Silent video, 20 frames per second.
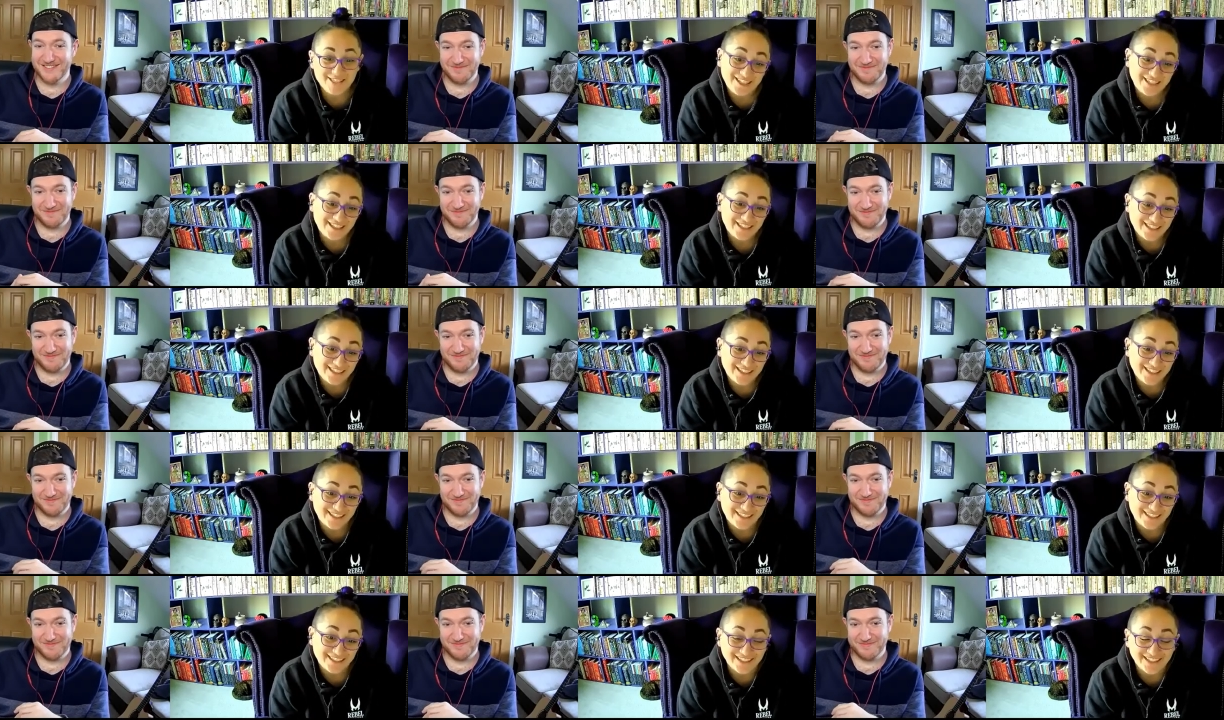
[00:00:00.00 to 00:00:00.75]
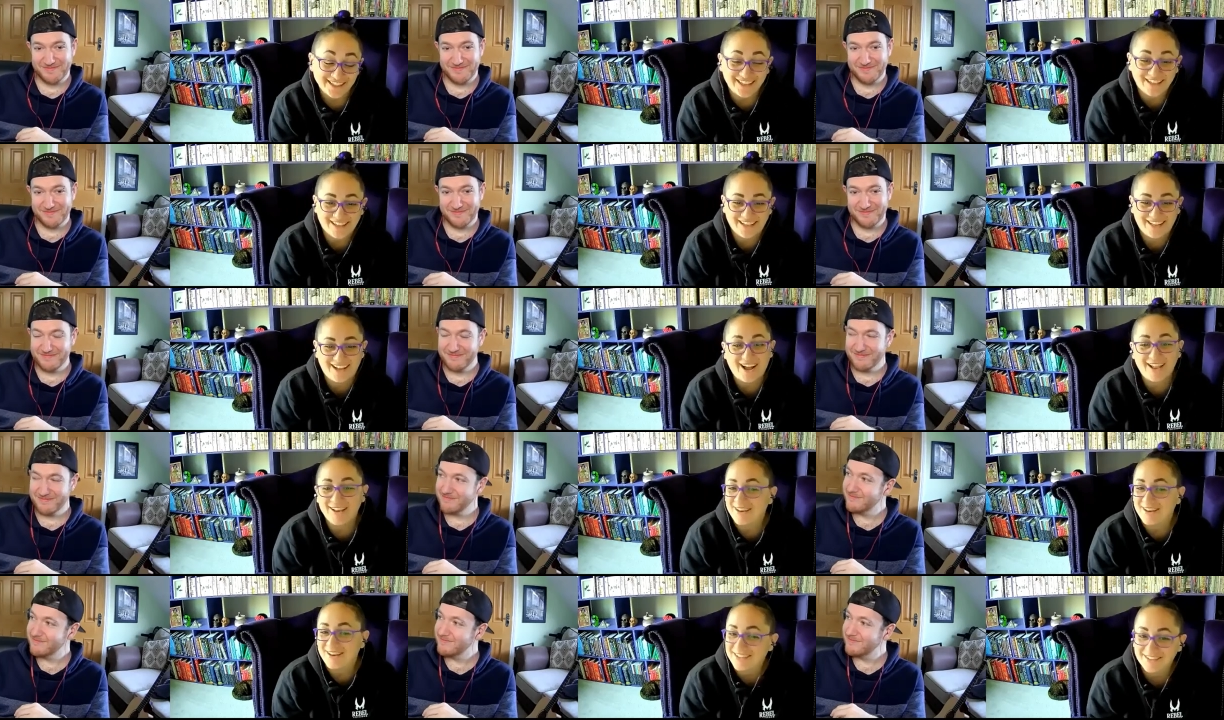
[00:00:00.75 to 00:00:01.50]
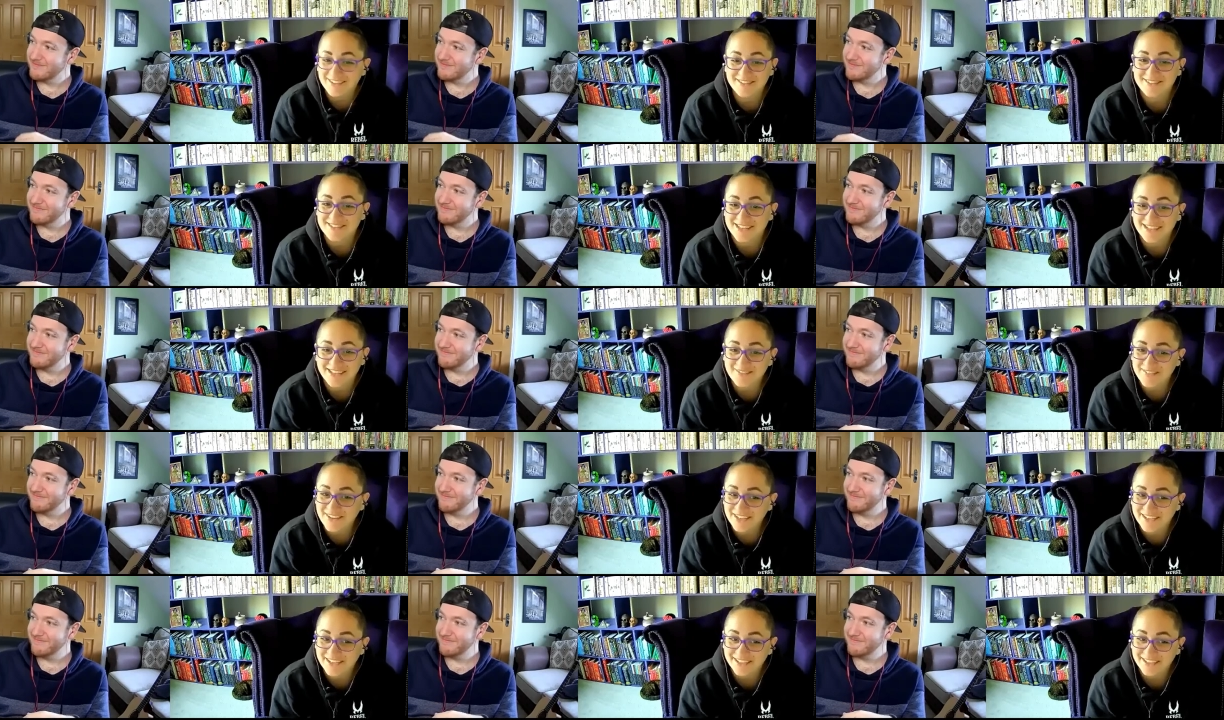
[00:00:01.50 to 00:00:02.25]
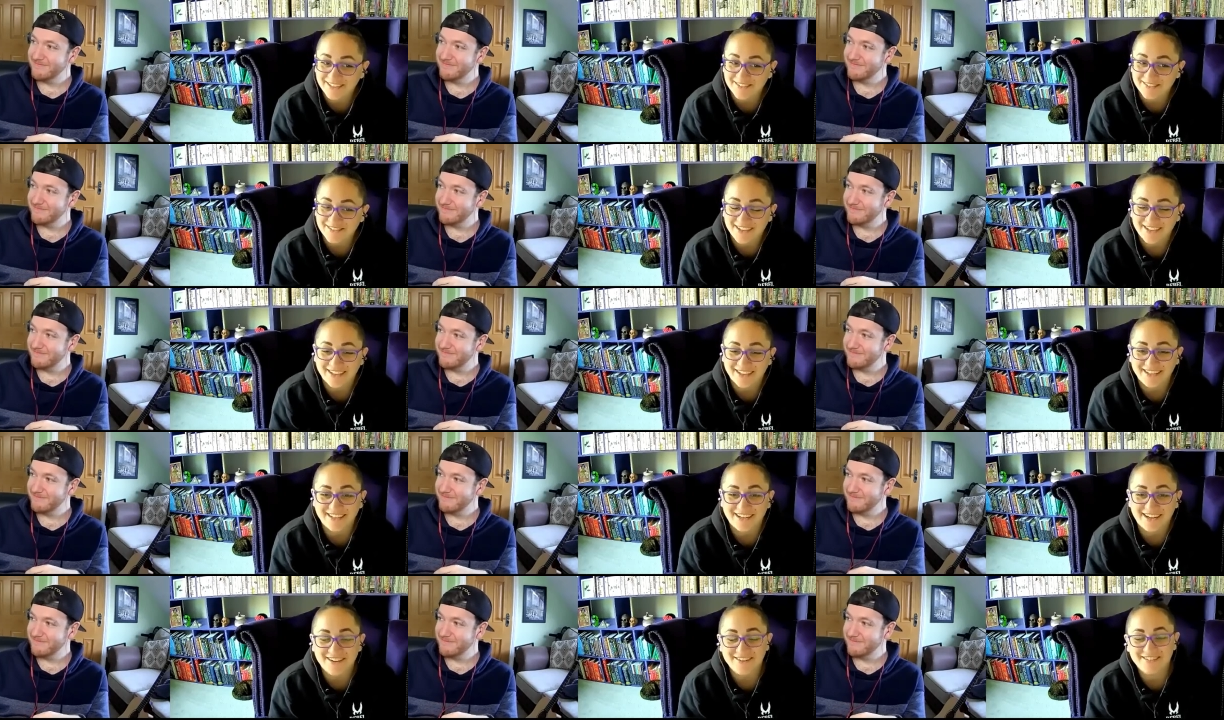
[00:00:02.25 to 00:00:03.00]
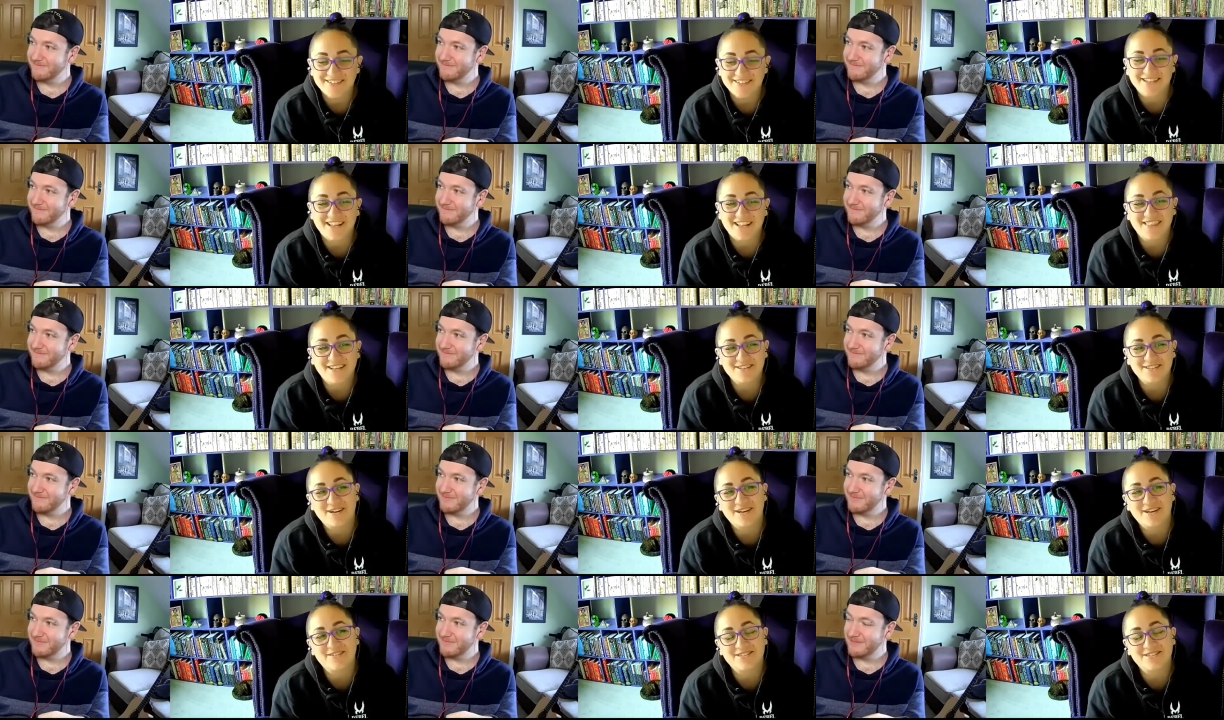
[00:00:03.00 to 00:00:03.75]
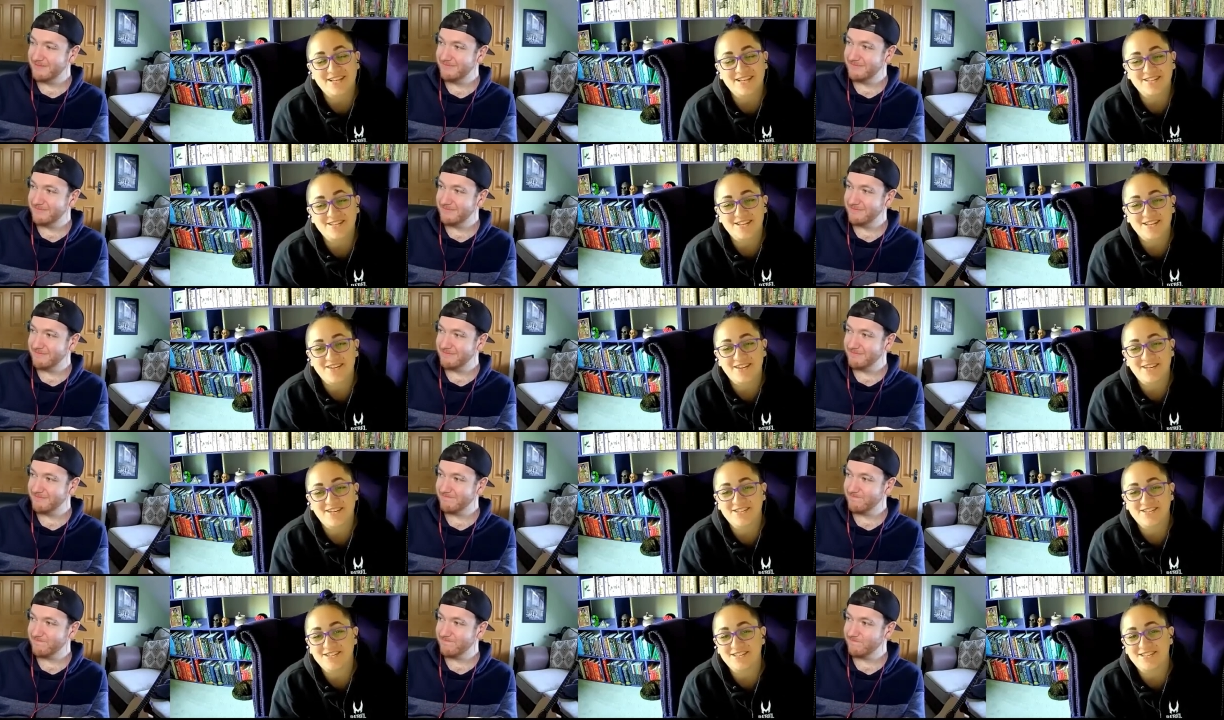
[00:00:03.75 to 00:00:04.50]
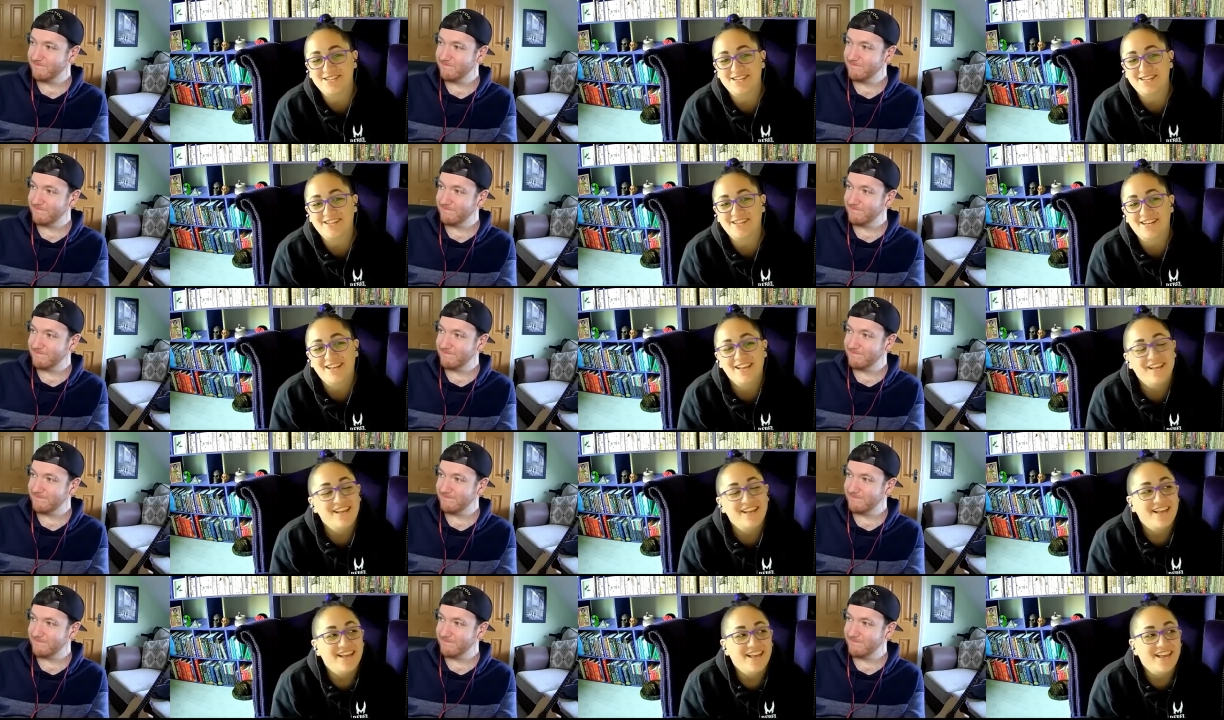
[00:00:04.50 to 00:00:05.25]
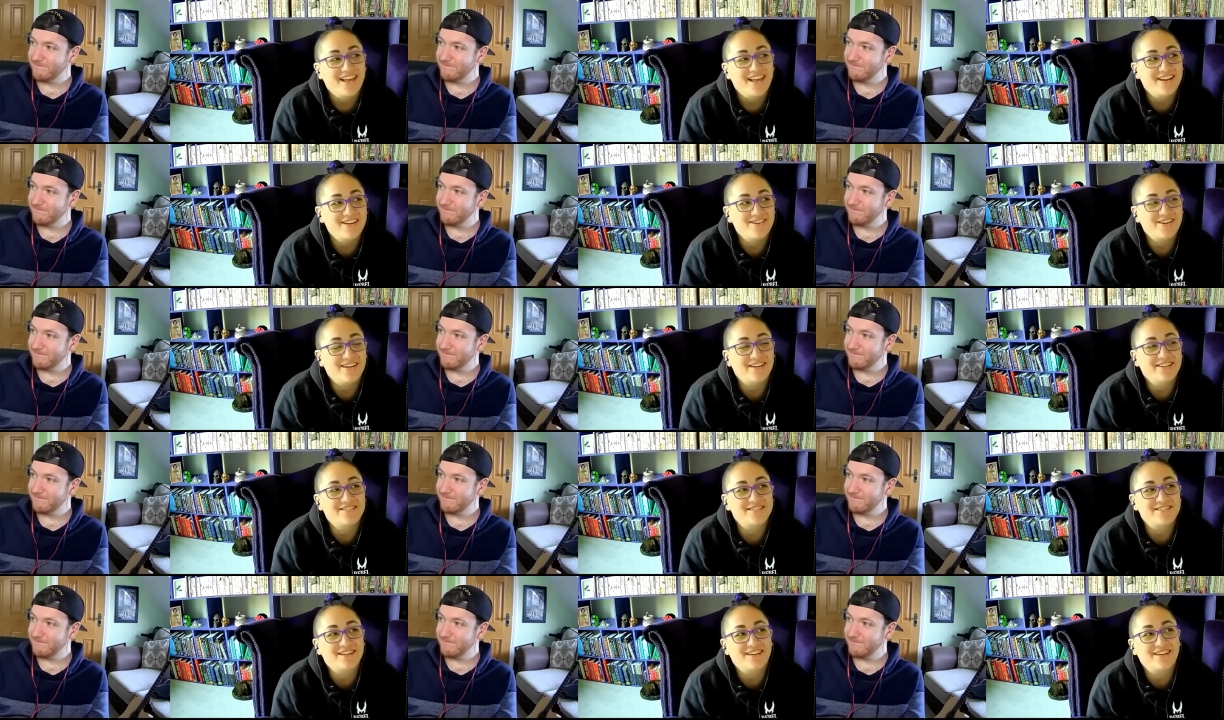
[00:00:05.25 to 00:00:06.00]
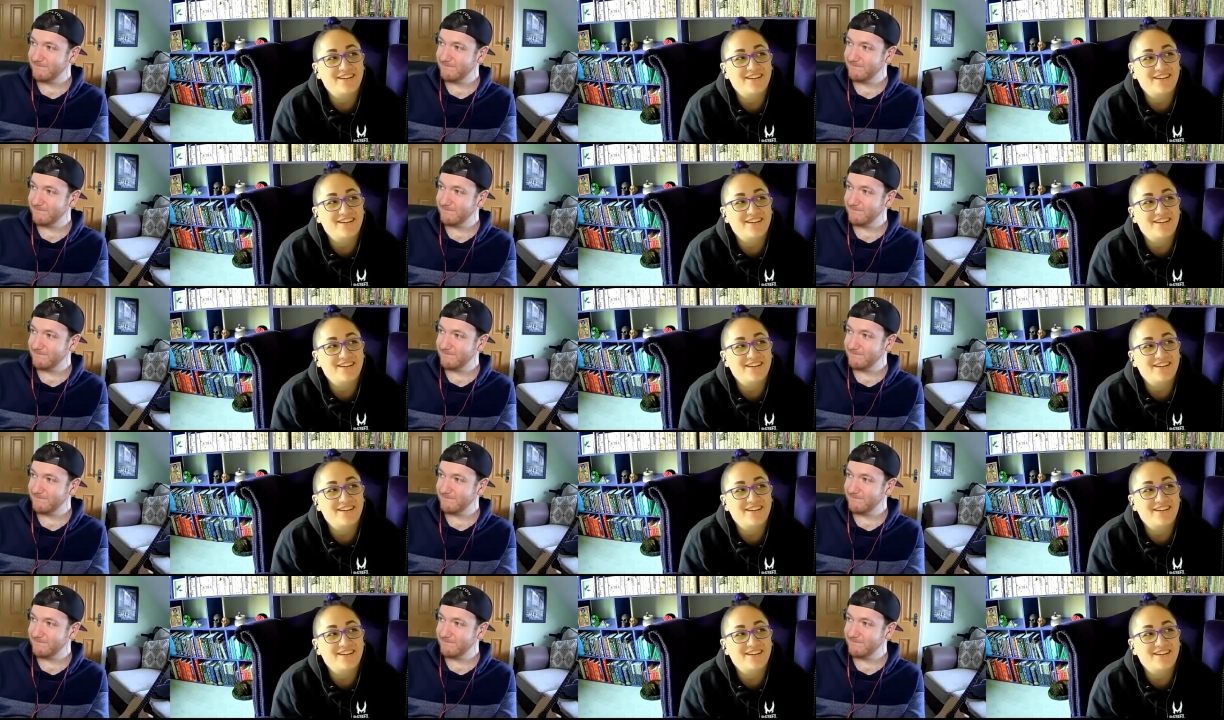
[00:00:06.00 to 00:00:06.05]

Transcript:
Speaker 1: I knew it was going to be hmm. a good one. I was, and that's why I was like so interested in in your answer.